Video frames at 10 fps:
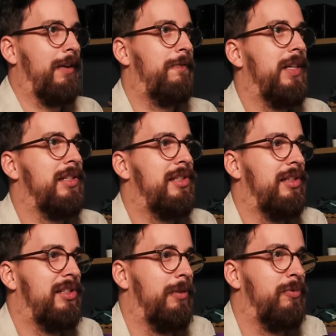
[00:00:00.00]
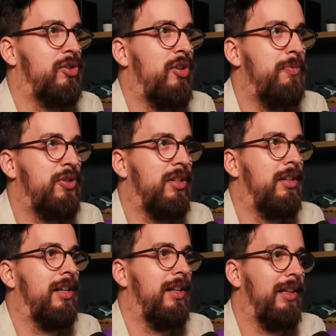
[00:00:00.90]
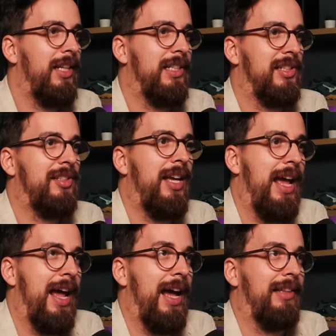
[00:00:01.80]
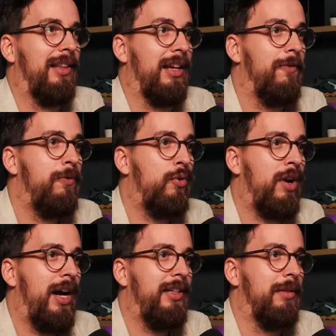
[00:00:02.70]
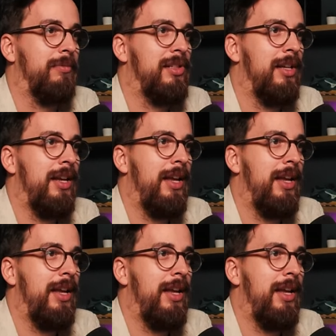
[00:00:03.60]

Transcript: this subscription list had like 4 items,